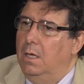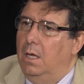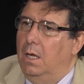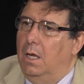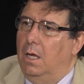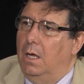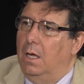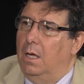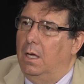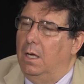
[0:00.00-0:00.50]

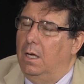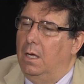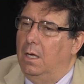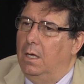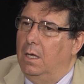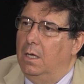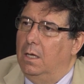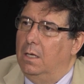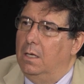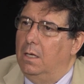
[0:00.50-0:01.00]

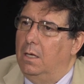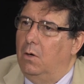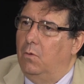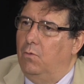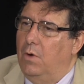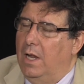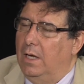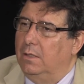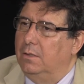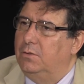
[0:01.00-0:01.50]
a
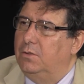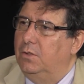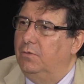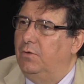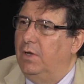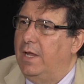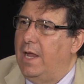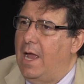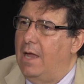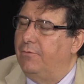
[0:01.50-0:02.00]

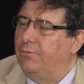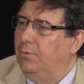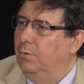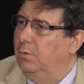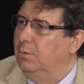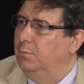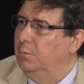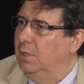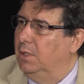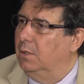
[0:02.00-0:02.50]
relatively
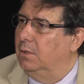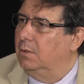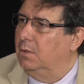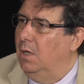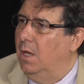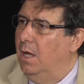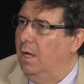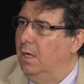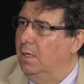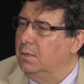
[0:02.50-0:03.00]
affluent middle
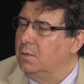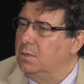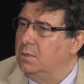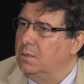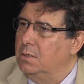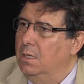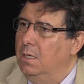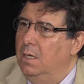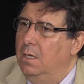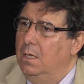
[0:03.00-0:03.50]

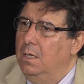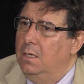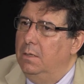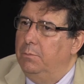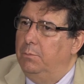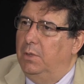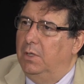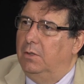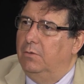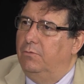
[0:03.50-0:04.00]
class,
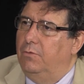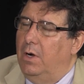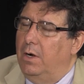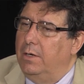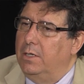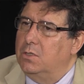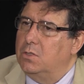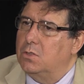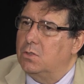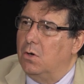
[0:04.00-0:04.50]
but a
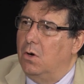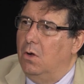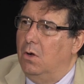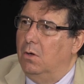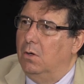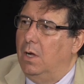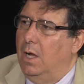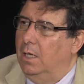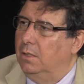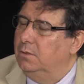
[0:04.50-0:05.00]
very
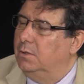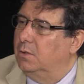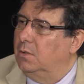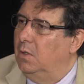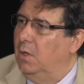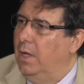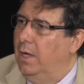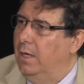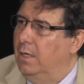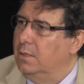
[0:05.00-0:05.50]
strong
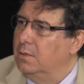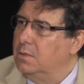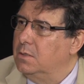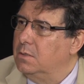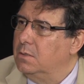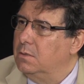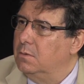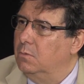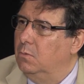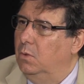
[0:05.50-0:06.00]

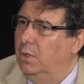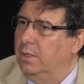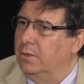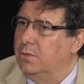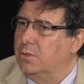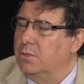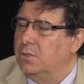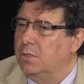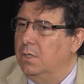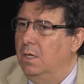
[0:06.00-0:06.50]
underclass,
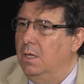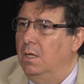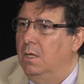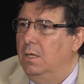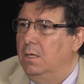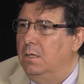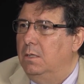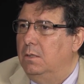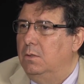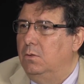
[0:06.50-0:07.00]
which
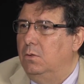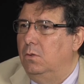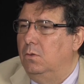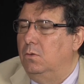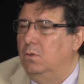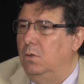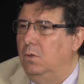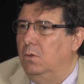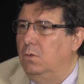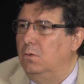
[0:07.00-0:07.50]
you
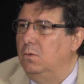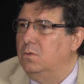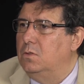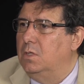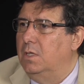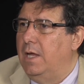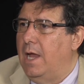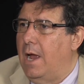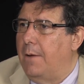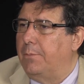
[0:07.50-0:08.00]
use
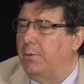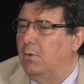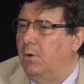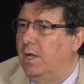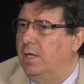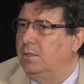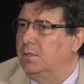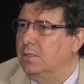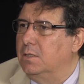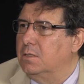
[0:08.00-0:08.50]
the
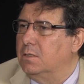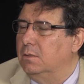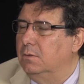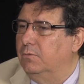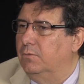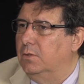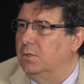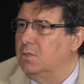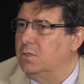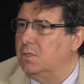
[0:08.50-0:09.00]
apparatus
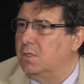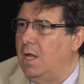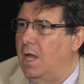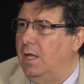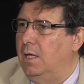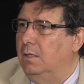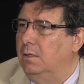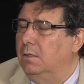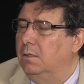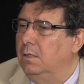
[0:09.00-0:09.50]
of the
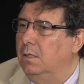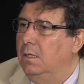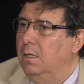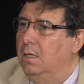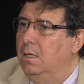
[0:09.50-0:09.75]
state